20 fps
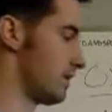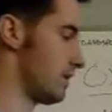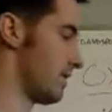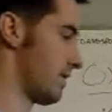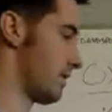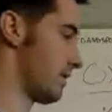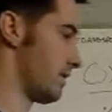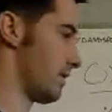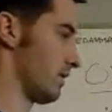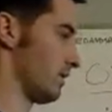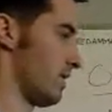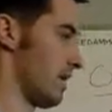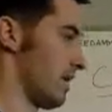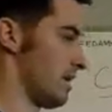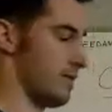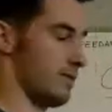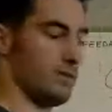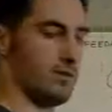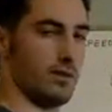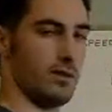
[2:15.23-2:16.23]
Now there are a
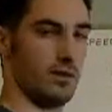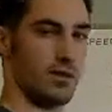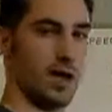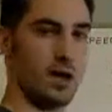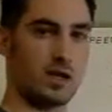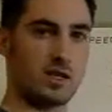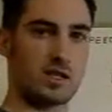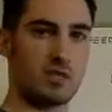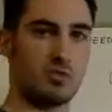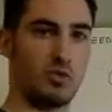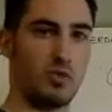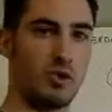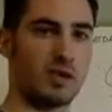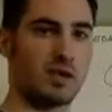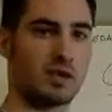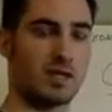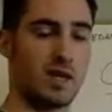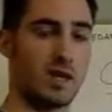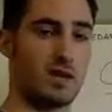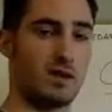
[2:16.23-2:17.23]
lot of
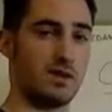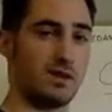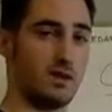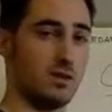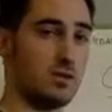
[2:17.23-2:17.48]
sports that